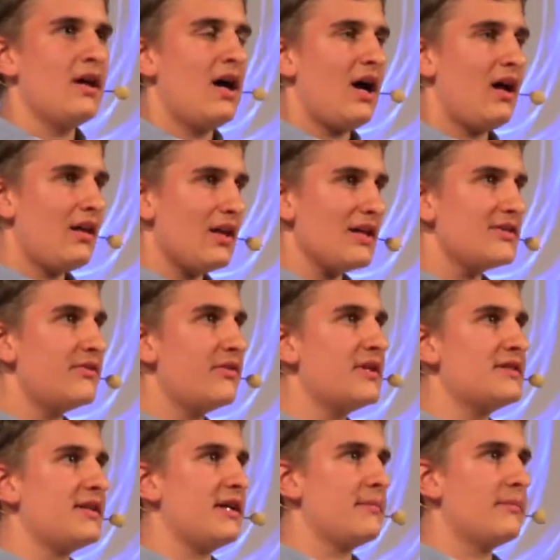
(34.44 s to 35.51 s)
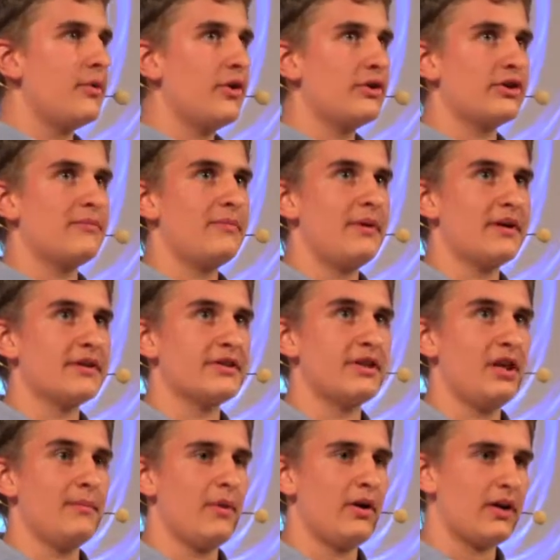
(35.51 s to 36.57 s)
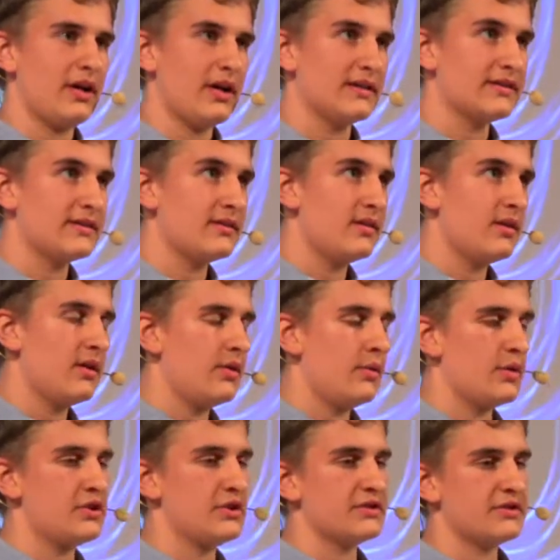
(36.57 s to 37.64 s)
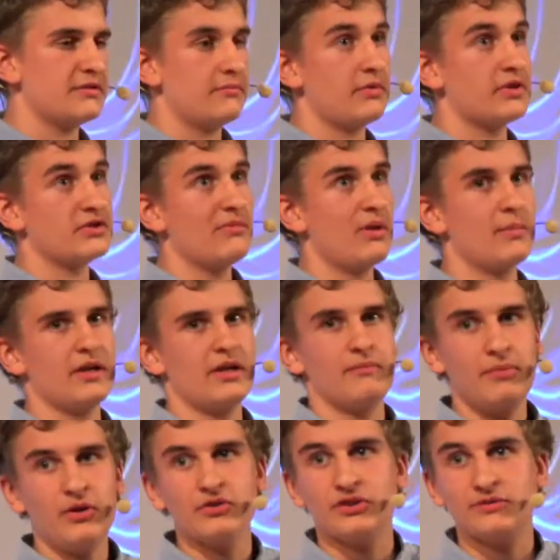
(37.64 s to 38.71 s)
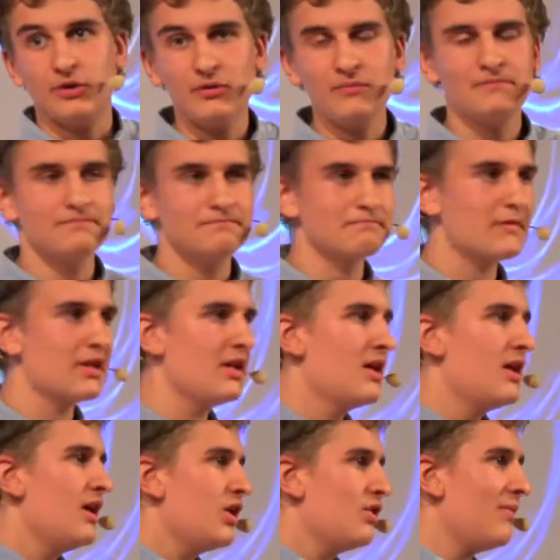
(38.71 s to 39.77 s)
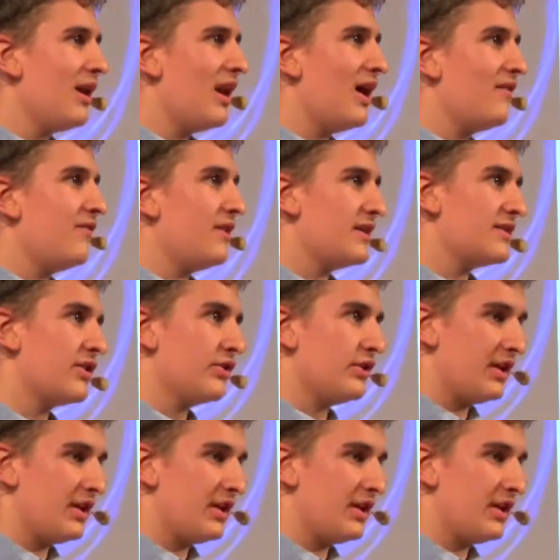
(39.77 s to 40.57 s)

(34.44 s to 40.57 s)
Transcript: unless there is an immortal person among us, which is presumably impossible, human life is not